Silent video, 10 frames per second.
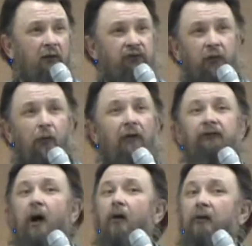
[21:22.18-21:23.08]
She
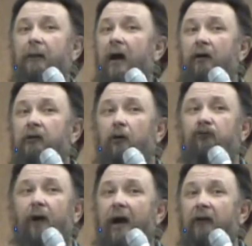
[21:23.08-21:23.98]
wasn't talking about, you
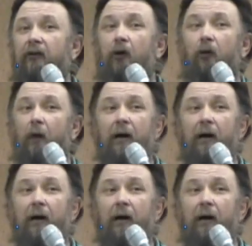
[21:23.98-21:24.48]
know, trying to do